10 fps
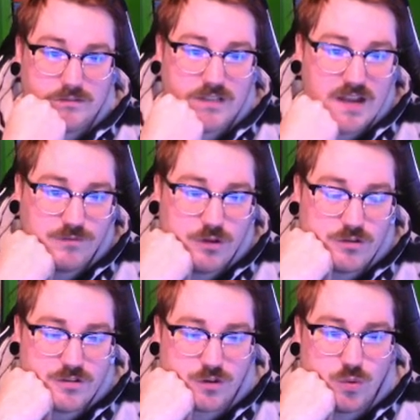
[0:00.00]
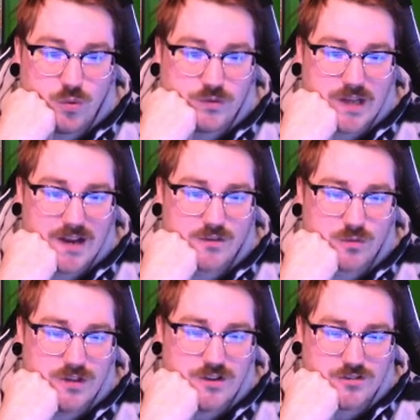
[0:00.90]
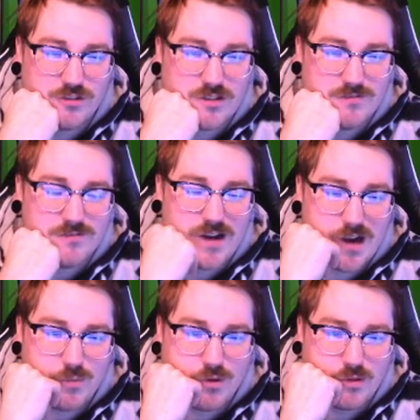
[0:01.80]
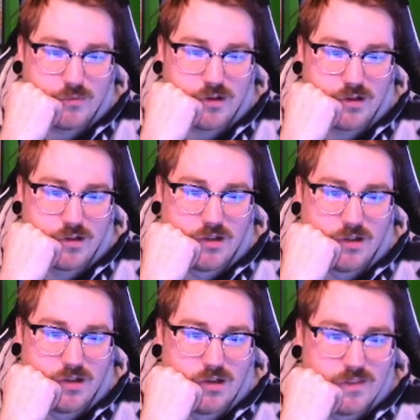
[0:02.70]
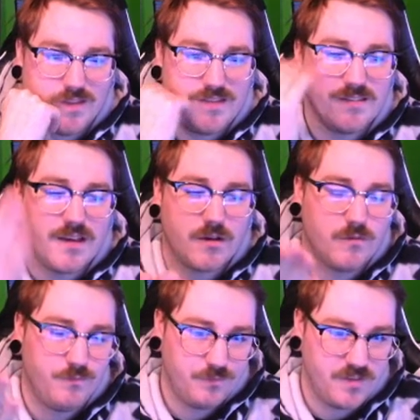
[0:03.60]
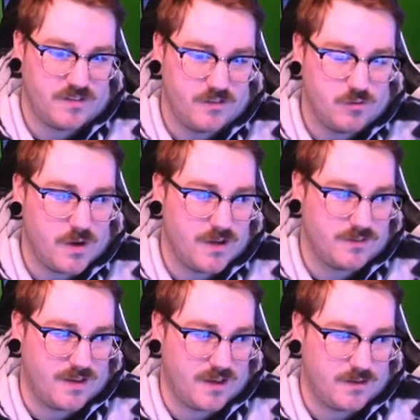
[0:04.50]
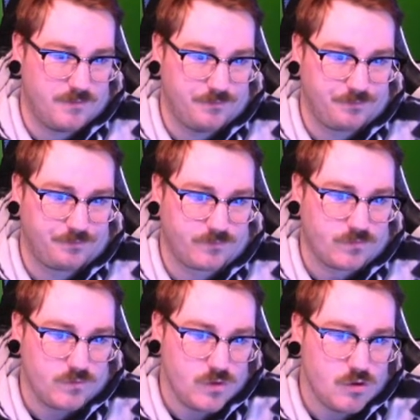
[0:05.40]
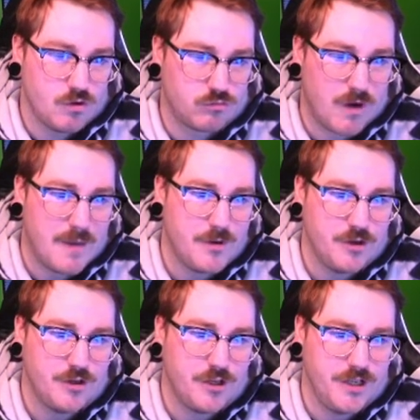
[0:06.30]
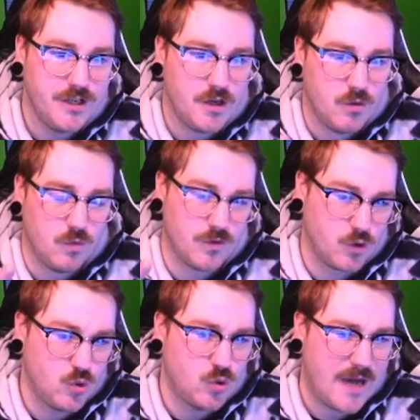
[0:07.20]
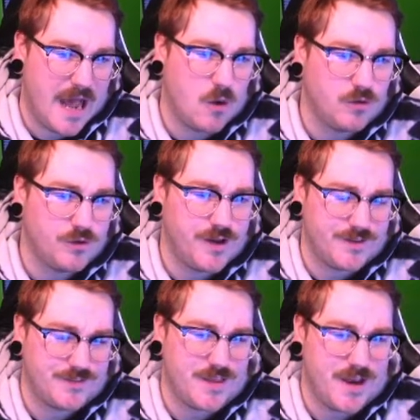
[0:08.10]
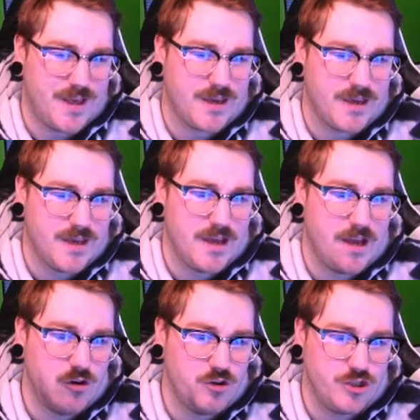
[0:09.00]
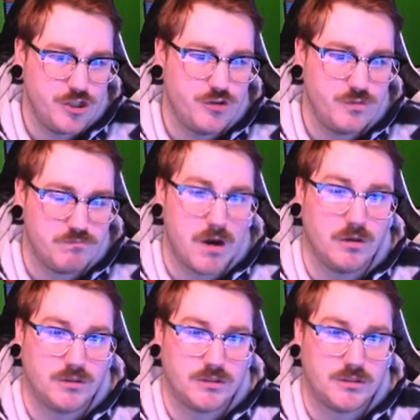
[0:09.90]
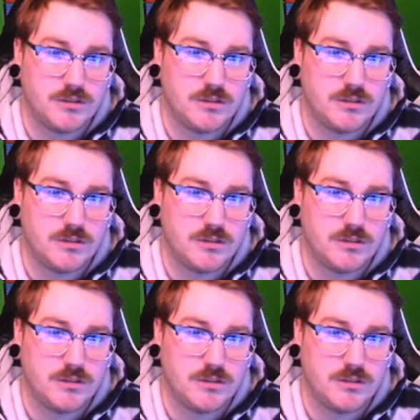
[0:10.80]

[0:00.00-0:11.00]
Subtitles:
Typhlosion's a cool dinosaur-ish looking fire Pokemon. This is like, Decidueye is like Robin Hood with a cool owl aesthetic who shoots bows.